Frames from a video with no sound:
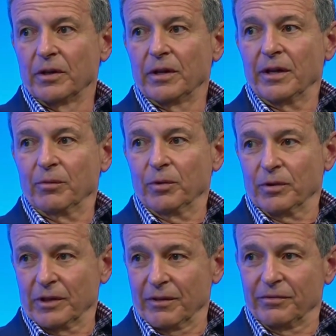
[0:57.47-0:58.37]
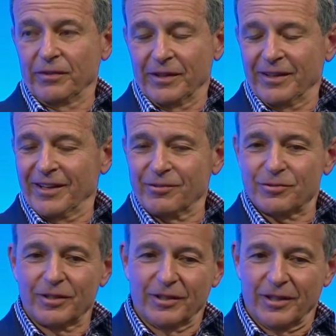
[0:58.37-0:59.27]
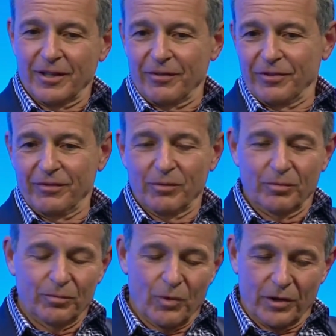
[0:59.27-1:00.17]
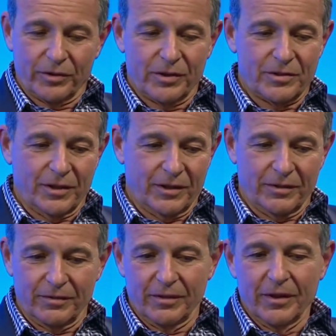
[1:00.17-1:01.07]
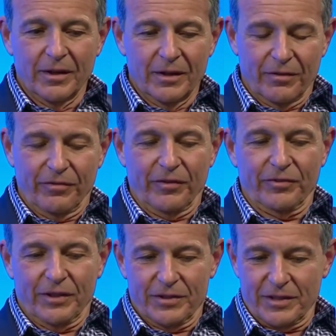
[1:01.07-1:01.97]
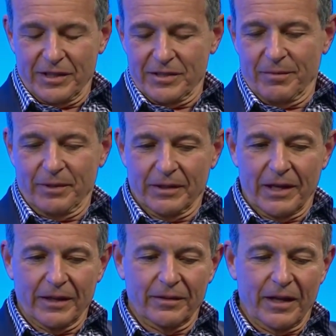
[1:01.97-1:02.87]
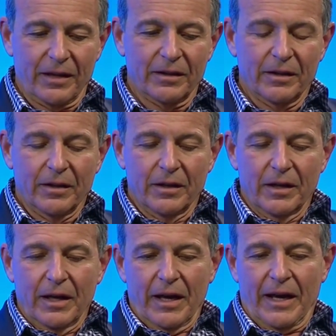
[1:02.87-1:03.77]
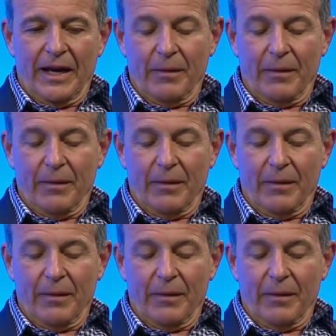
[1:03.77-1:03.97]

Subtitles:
It will live, and interestingly enough, even Walt Disney in the 50s said something like that. And I